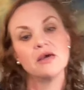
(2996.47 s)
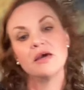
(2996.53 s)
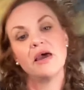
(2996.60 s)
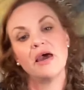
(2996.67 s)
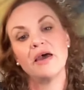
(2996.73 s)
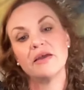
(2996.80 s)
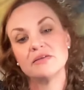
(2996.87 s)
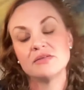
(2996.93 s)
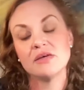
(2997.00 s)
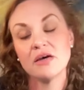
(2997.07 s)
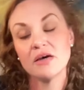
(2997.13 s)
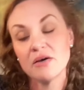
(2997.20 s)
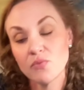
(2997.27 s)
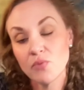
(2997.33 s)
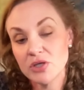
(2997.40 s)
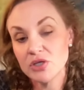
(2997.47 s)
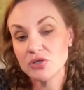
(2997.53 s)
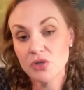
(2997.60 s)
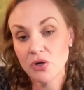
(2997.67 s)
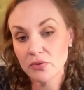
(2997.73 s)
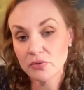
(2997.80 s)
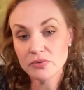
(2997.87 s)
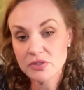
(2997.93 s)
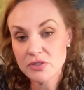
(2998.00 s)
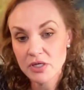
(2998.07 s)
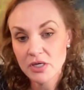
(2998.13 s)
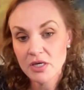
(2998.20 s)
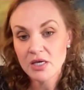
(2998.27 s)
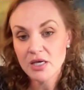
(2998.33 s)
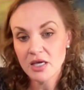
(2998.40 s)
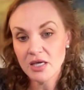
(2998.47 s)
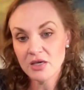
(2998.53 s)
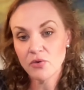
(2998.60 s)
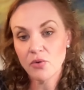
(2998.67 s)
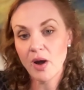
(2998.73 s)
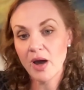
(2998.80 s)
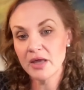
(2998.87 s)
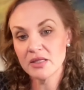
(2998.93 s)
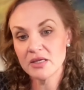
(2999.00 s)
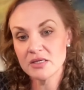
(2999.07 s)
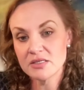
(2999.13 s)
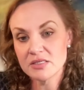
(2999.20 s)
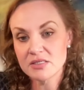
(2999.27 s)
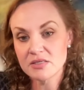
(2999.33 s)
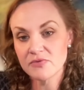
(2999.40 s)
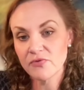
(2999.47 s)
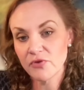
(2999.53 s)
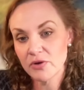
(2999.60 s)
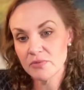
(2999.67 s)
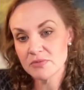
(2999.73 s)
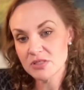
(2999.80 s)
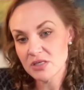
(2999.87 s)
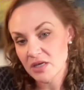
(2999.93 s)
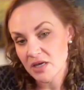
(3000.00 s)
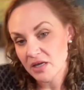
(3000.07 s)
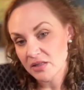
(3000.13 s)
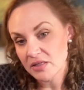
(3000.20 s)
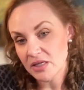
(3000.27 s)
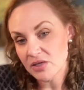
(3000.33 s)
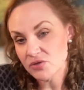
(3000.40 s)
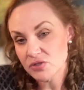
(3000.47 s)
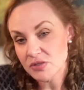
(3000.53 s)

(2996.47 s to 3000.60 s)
And when you don't, it quietly just confirms the alienator's